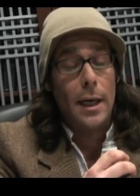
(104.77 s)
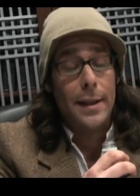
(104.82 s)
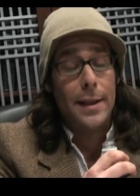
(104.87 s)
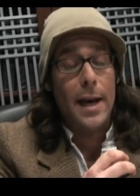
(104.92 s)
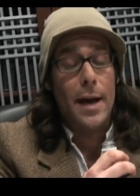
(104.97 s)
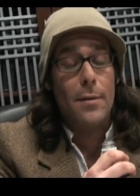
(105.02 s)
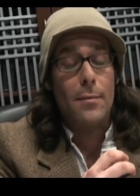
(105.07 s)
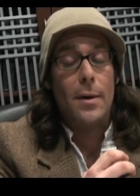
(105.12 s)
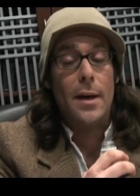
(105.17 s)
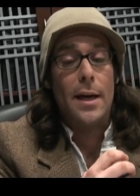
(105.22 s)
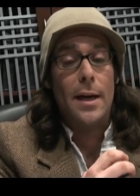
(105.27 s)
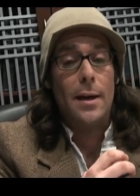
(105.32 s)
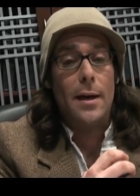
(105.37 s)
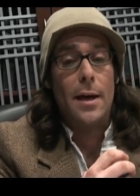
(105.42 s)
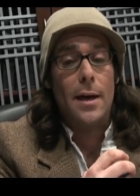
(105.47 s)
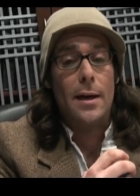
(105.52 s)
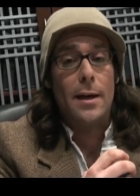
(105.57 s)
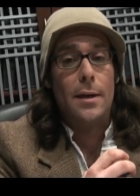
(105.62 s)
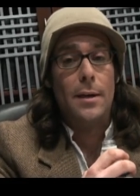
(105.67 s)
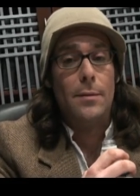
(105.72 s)
And that
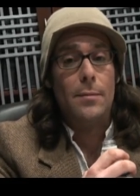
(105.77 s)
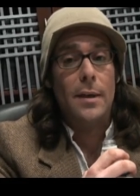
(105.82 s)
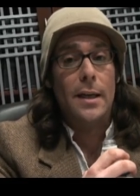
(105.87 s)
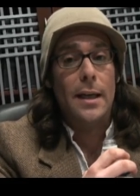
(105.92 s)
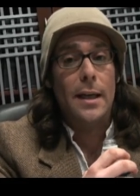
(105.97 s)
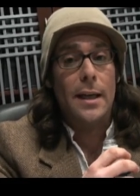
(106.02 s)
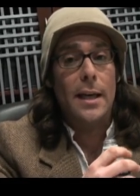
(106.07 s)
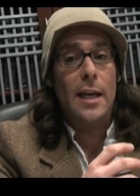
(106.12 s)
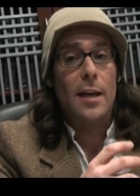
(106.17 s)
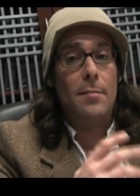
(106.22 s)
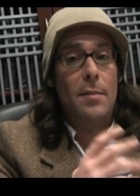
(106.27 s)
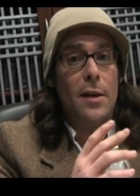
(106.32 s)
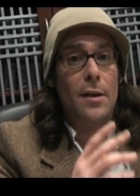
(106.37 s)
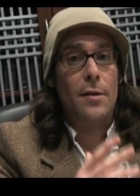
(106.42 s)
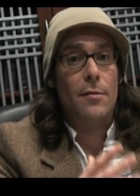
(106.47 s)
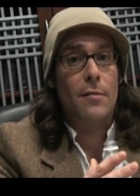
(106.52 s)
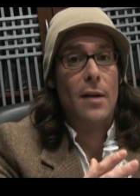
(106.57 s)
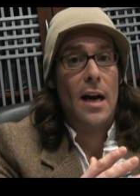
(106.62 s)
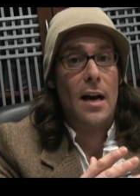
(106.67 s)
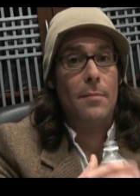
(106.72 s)
way, uh, we can keep
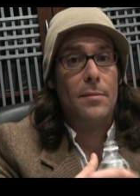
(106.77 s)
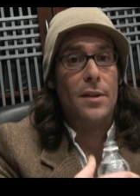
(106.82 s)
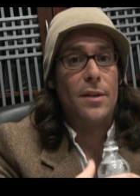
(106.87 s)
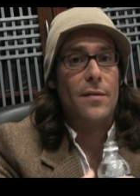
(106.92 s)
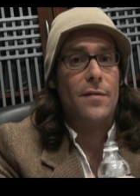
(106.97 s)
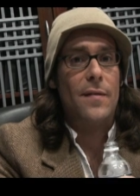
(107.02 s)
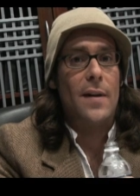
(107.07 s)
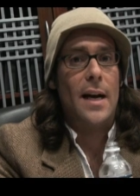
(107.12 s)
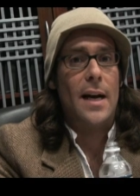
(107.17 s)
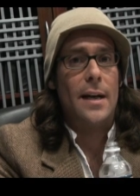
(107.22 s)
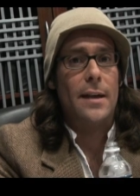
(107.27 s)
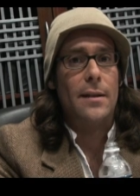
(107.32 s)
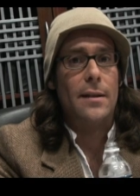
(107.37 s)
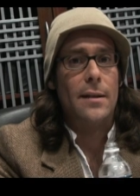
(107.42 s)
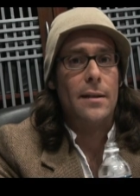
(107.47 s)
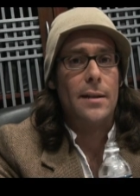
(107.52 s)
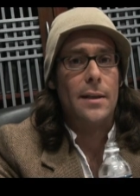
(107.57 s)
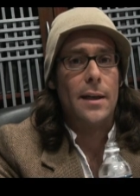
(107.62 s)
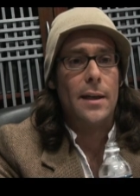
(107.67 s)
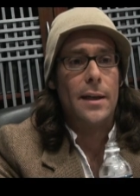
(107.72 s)
under wraps the
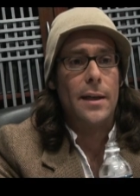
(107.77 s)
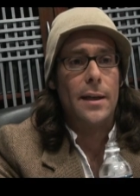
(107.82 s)
fact that,